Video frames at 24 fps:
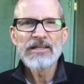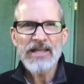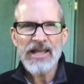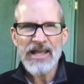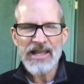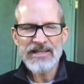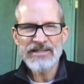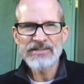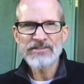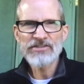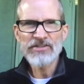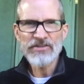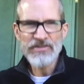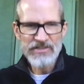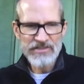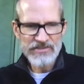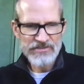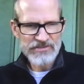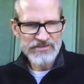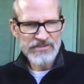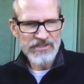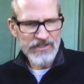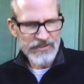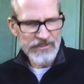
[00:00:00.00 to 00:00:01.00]
into
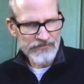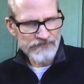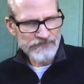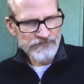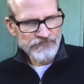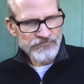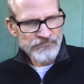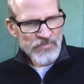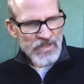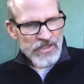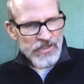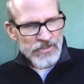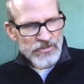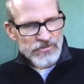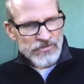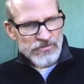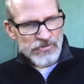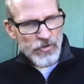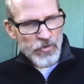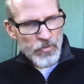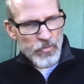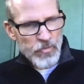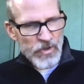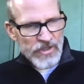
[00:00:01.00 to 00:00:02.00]
this son.
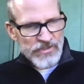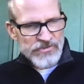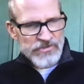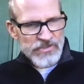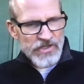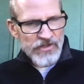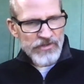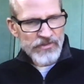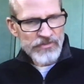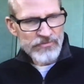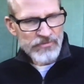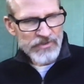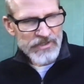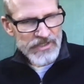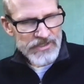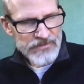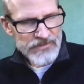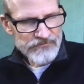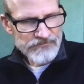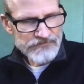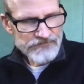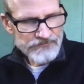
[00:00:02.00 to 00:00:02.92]
So 1 John 3,